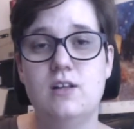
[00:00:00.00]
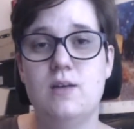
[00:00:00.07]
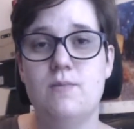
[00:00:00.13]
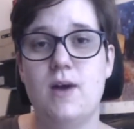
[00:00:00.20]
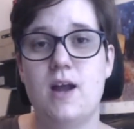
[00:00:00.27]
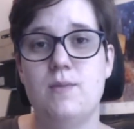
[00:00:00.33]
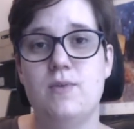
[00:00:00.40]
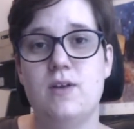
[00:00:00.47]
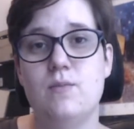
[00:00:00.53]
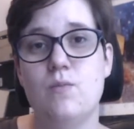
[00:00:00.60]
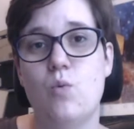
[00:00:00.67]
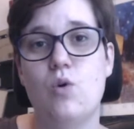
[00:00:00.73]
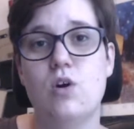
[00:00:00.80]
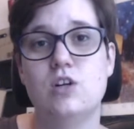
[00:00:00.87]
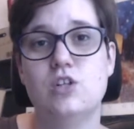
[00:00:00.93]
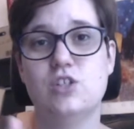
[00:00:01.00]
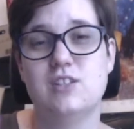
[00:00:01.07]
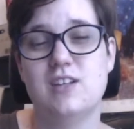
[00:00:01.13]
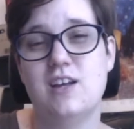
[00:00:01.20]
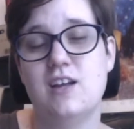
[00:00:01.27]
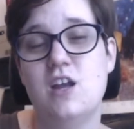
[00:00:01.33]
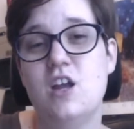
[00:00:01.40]
It might be more just
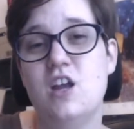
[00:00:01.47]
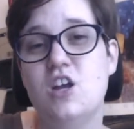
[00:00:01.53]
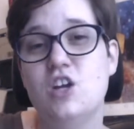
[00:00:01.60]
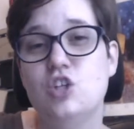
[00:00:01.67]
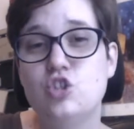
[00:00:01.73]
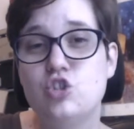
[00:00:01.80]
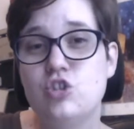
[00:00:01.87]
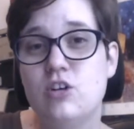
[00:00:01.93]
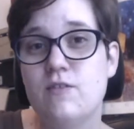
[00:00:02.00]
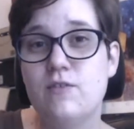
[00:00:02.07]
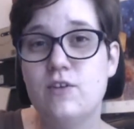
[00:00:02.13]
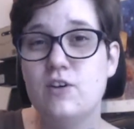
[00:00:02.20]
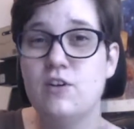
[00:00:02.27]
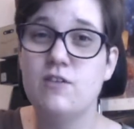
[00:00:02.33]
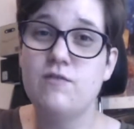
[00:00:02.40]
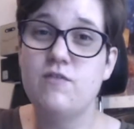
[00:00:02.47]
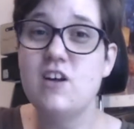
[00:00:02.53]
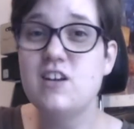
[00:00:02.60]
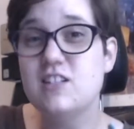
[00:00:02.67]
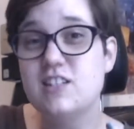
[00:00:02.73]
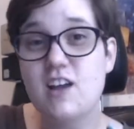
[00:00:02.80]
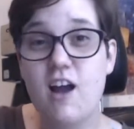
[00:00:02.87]
like trivial,
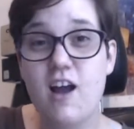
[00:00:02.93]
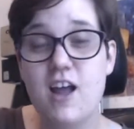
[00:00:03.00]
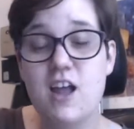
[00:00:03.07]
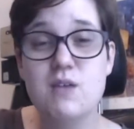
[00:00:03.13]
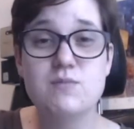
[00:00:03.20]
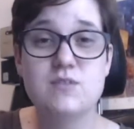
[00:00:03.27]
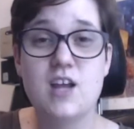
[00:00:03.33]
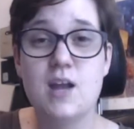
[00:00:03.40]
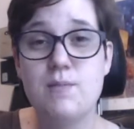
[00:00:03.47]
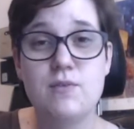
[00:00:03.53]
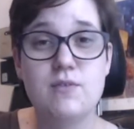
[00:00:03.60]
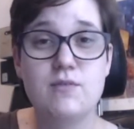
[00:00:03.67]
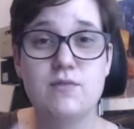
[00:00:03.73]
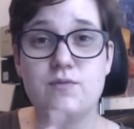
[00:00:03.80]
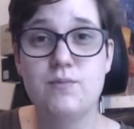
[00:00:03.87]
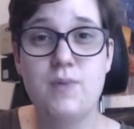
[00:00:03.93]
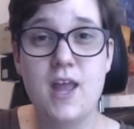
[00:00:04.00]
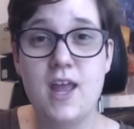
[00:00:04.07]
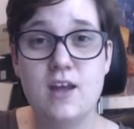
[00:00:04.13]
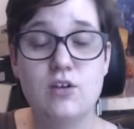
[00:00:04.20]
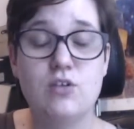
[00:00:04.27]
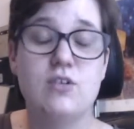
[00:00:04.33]
fun time type of
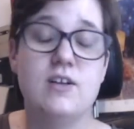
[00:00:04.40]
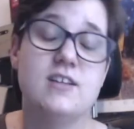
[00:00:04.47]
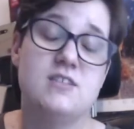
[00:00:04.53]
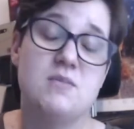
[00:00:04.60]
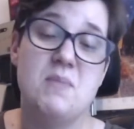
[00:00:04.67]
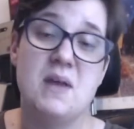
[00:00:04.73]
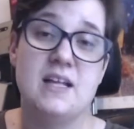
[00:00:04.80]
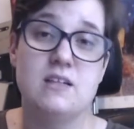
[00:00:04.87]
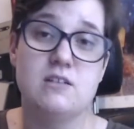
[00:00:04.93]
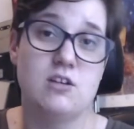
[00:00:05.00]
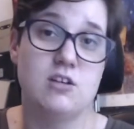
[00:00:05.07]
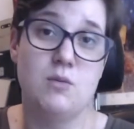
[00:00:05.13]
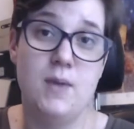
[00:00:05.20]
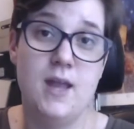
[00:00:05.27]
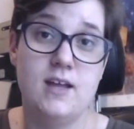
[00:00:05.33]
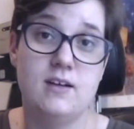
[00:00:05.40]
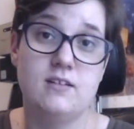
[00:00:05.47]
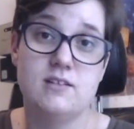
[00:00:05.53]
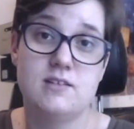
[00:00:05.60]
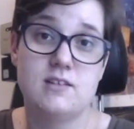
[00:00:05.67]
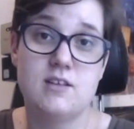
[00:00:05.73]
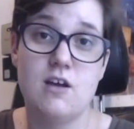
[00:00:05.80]
panel. It depends on the panel
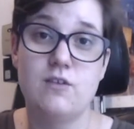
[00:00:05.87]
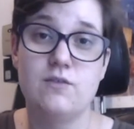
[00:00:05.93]
itself.